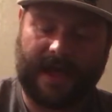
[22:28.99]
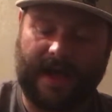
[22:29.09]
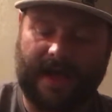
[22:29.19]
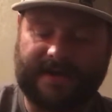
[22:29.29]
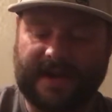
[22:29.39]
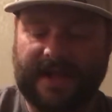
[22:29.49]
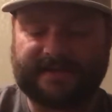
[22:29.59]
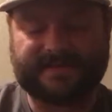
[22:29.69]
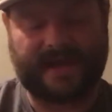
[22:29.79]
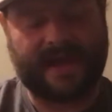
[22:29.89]

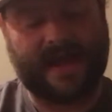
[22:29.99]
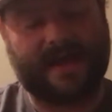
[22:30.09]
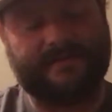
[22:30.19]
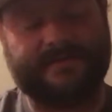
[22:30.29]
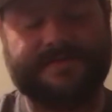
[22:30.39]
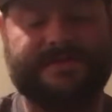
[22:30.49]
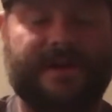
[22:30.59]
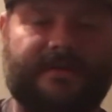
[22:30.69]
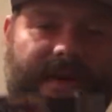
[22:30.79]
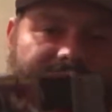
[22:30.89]
Next, I have Stunt